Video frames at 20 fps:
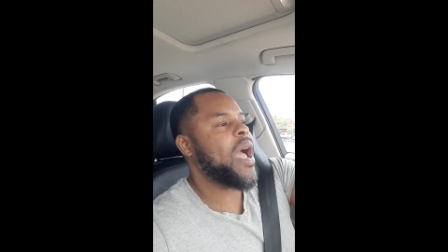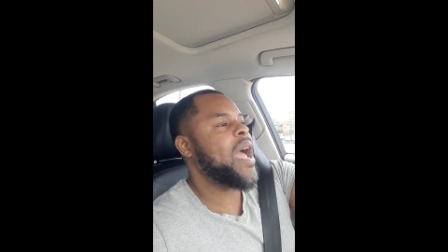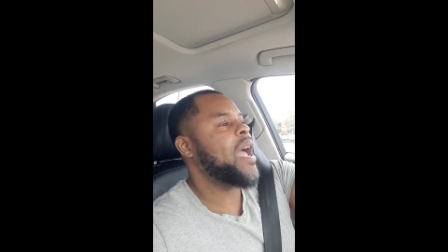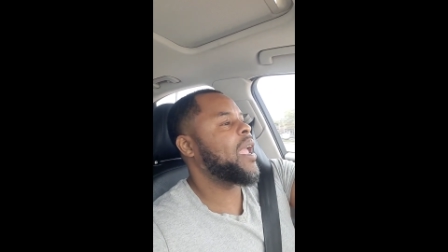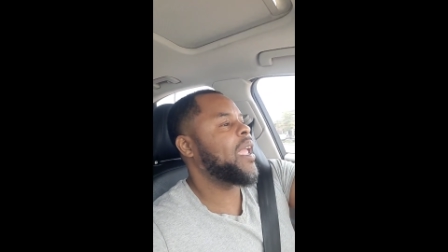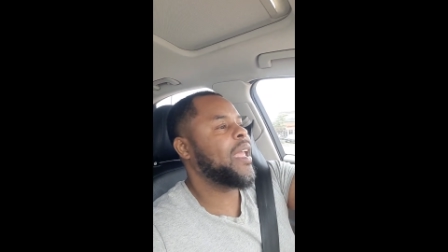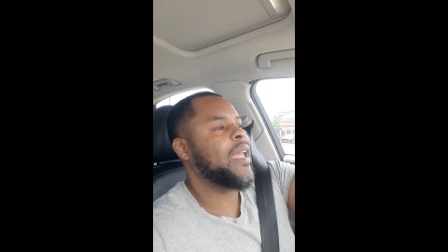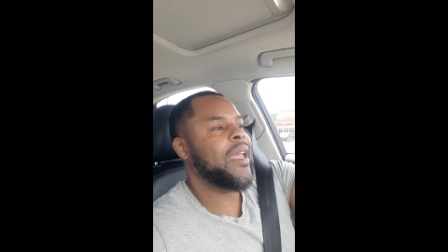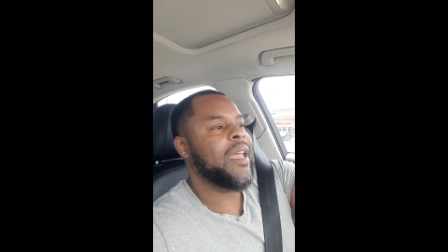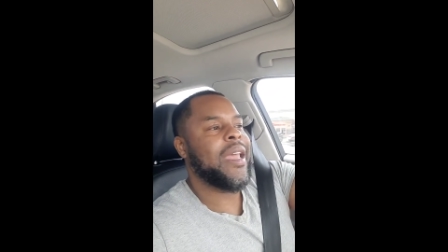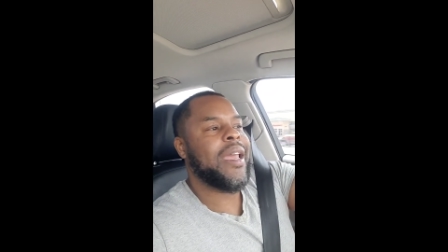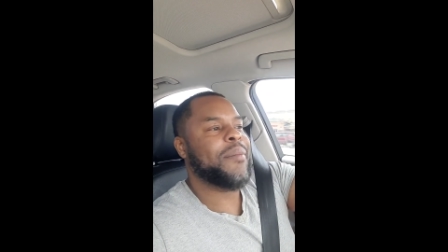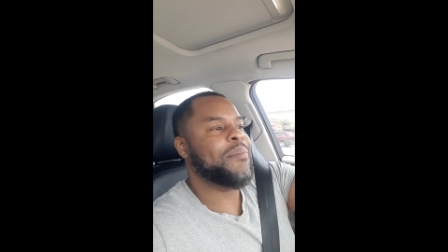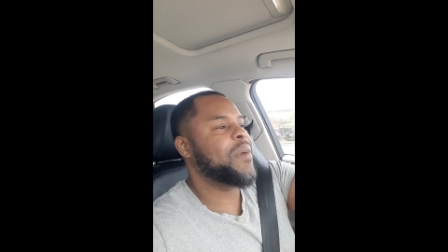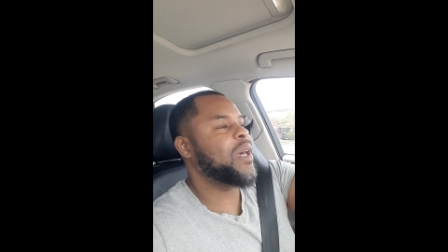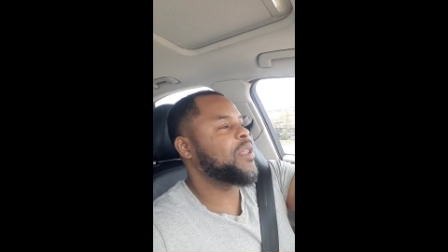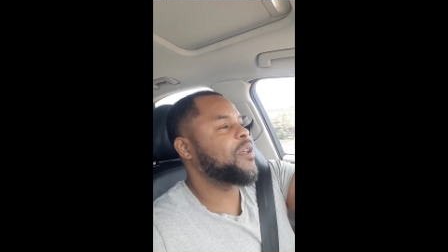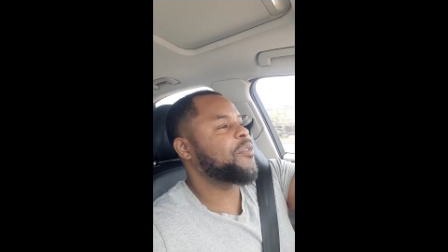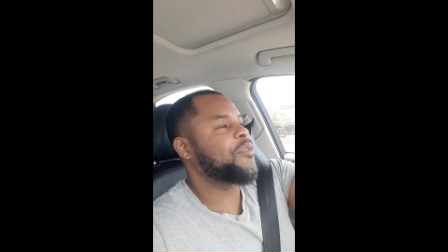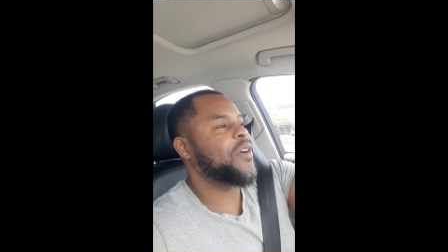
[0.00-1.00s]
I ain't,
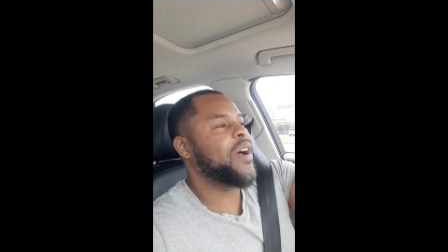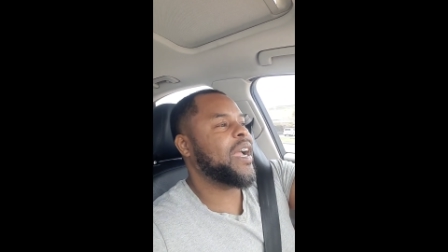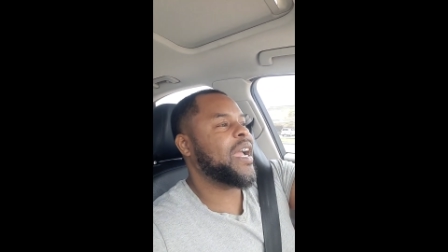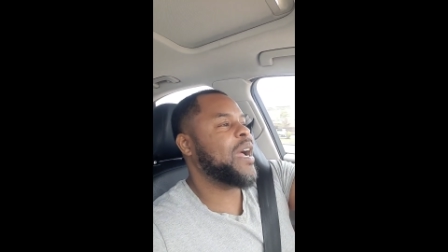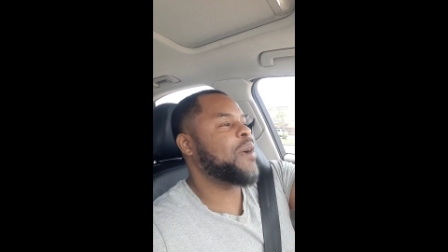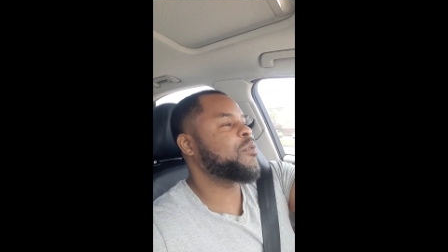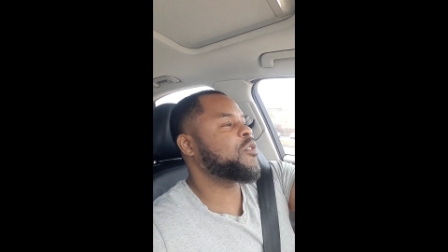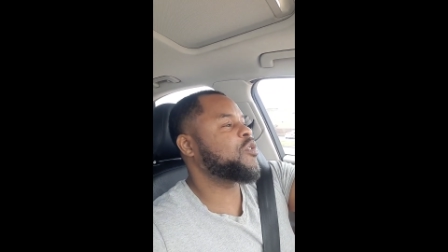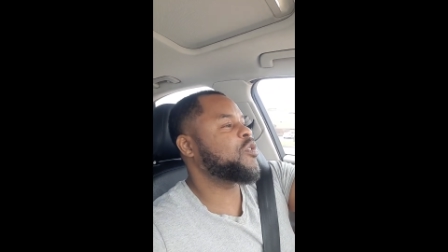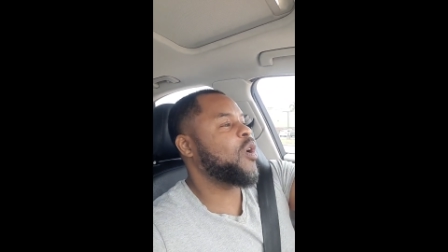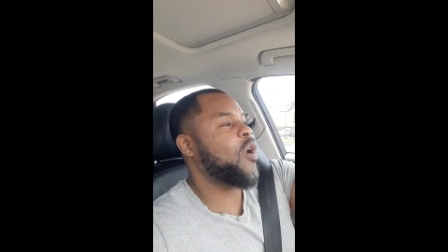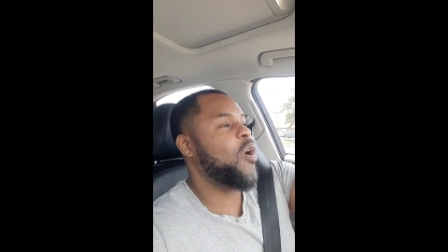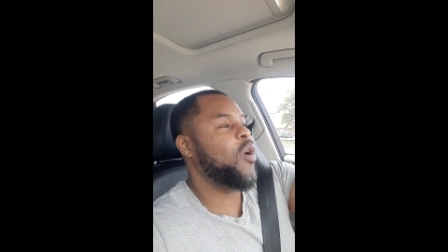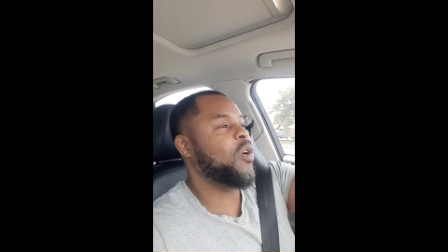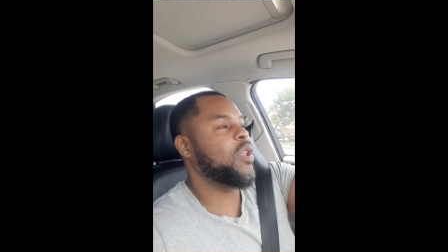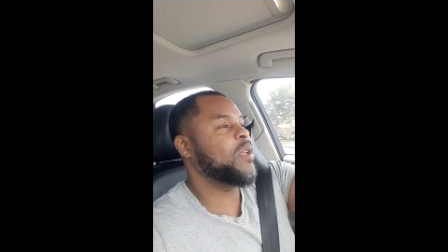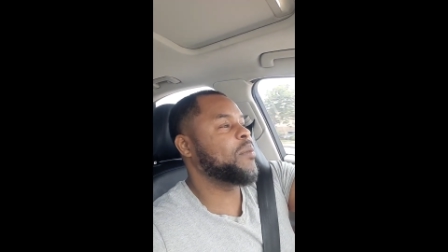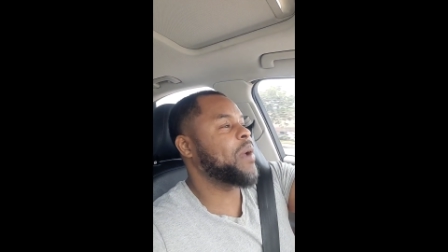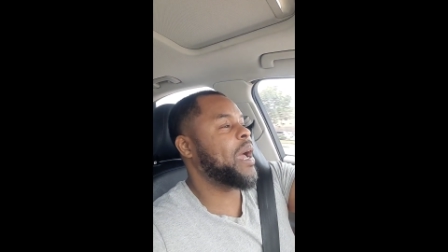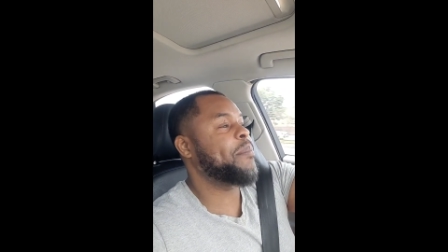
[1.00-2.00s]
motherfucker, I'm
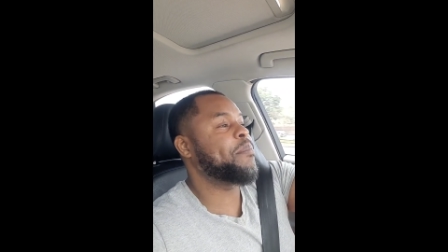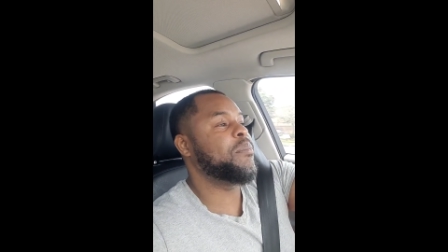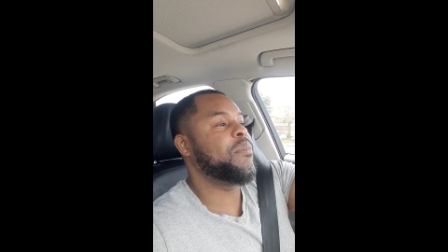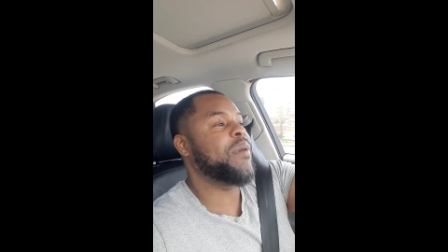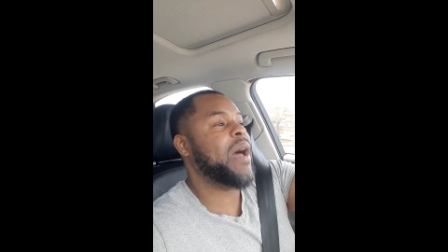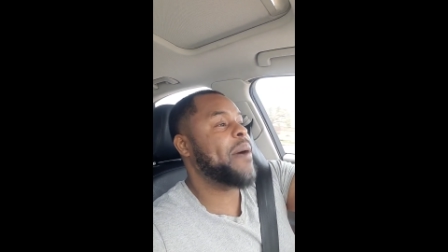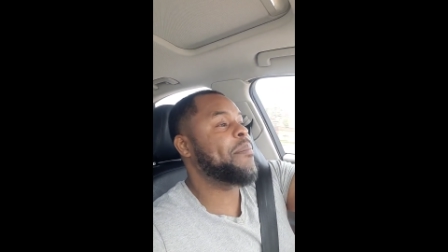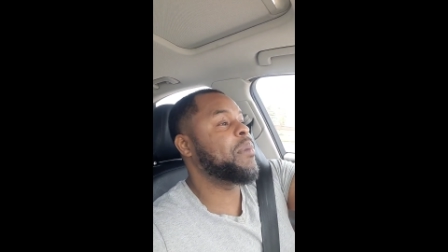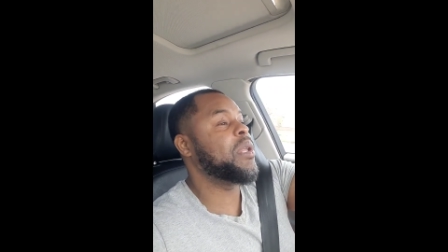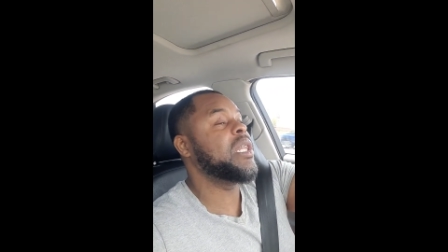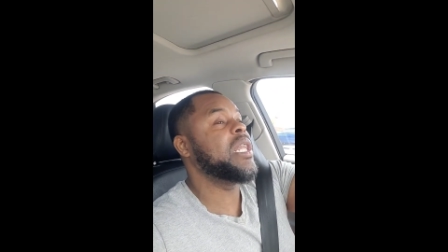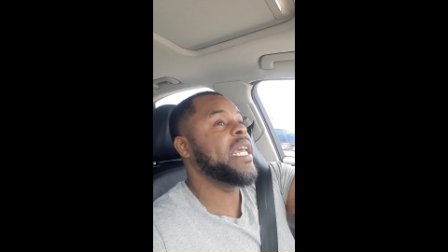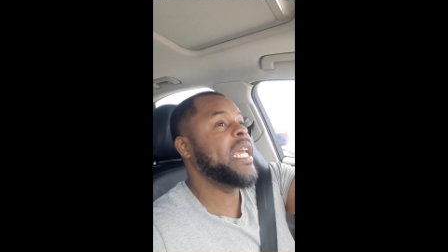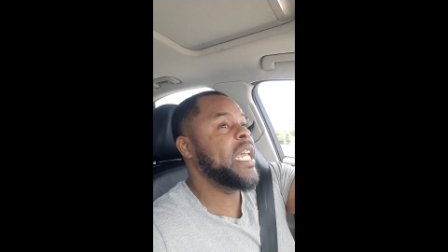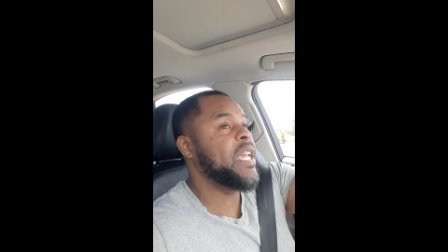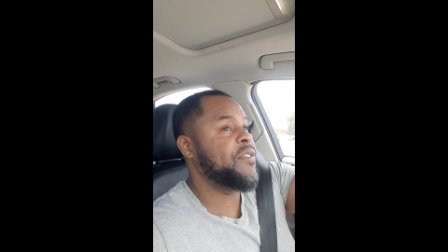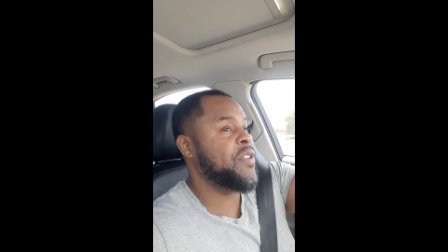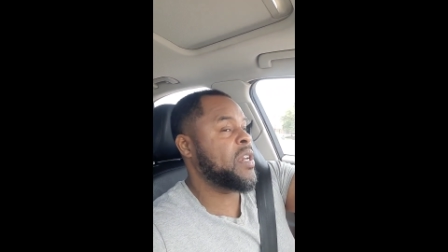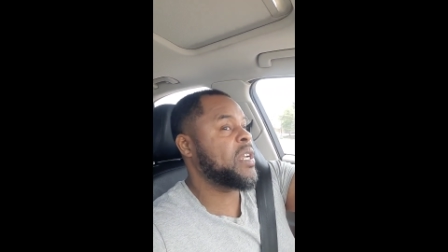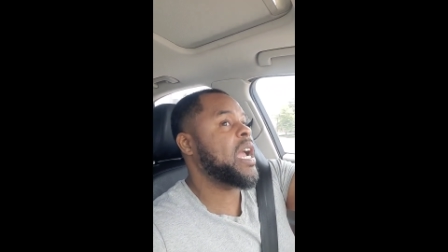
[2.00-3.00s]
strongly, I, I
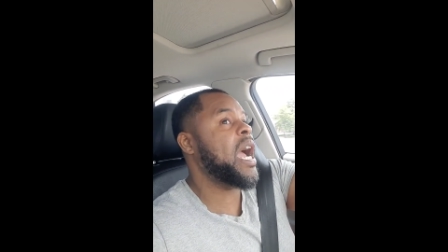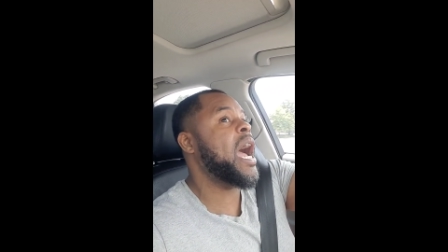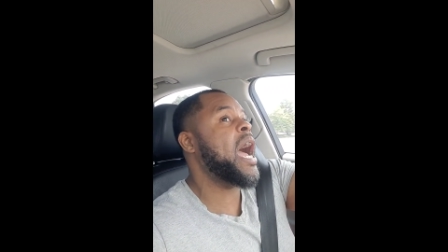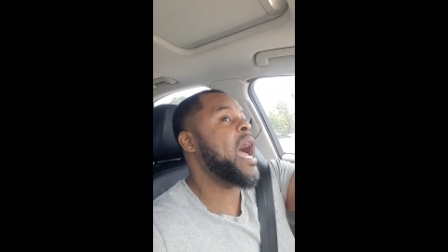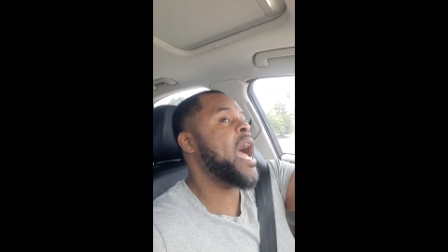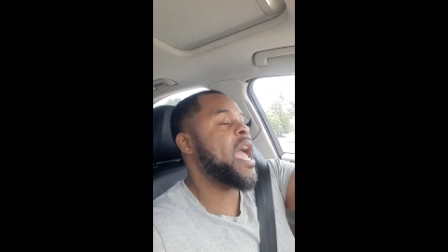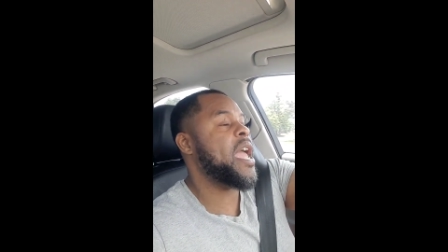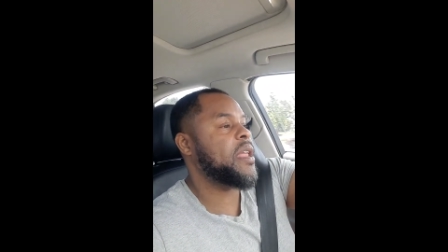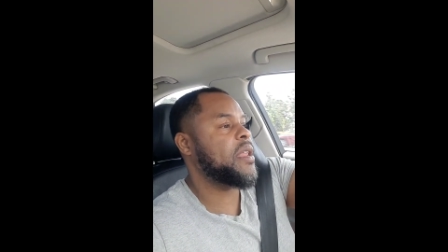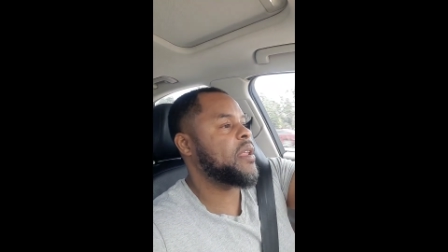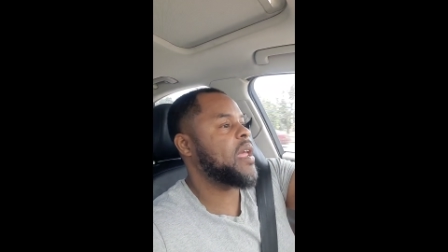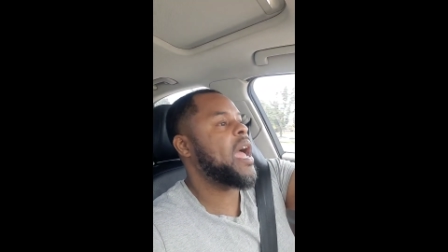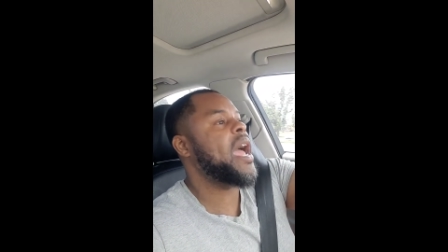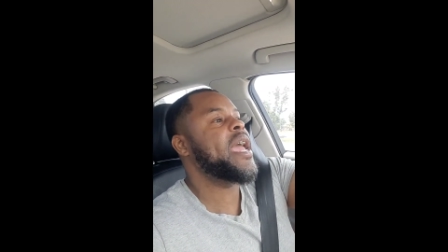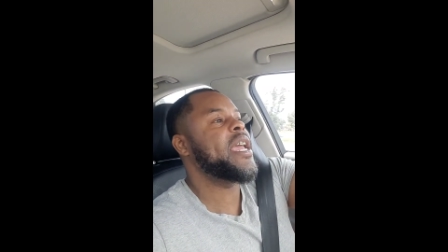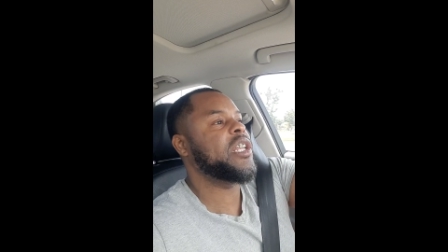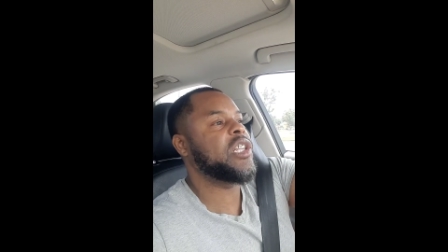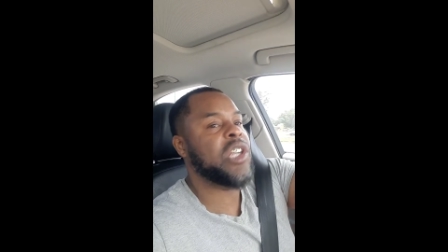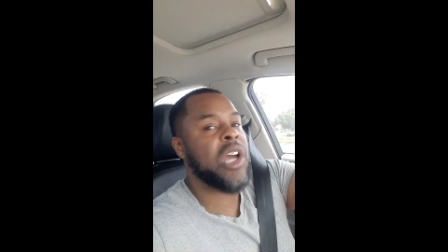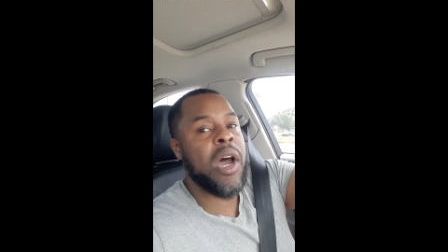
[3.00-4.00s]
believe in God.
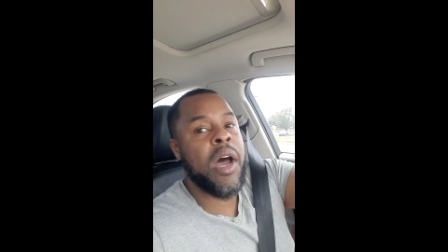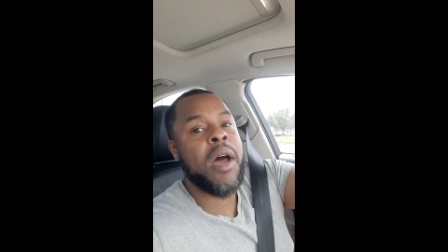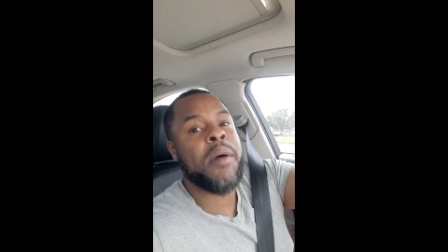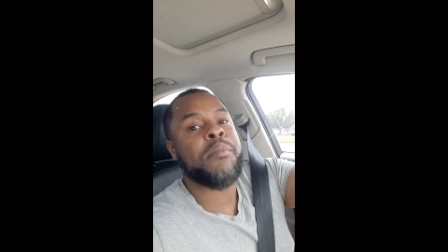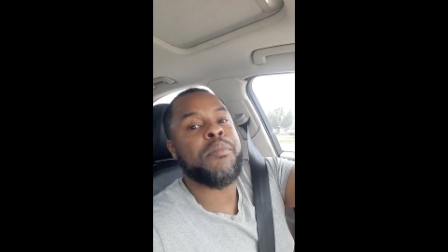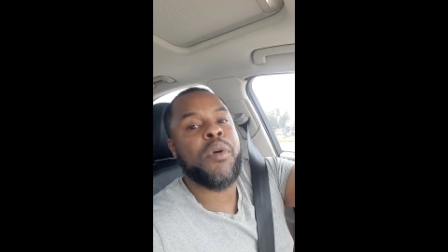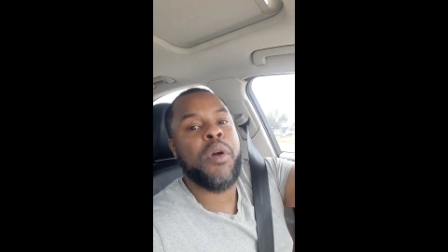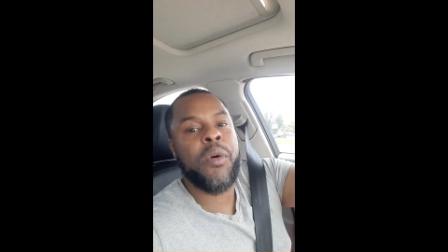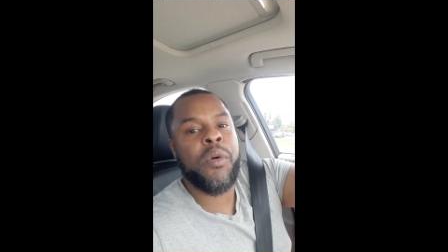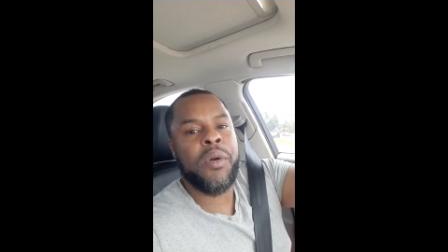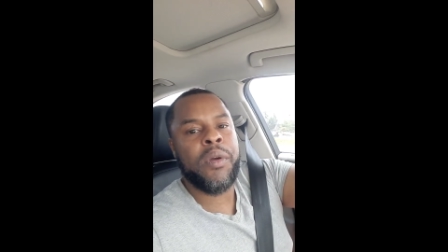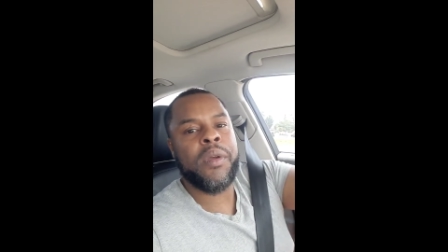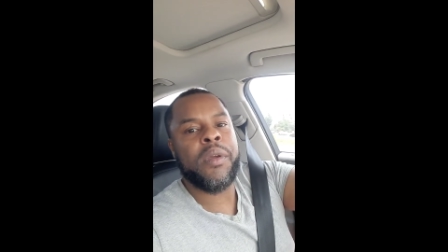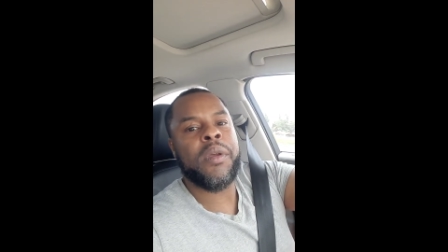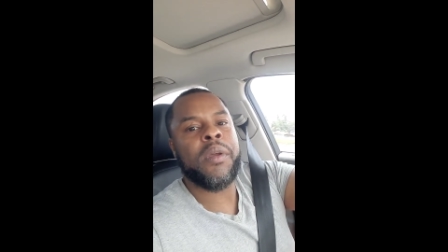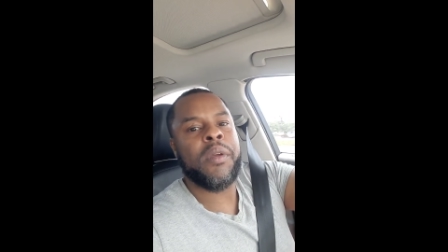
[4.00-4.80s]
I ain't dumb, bro.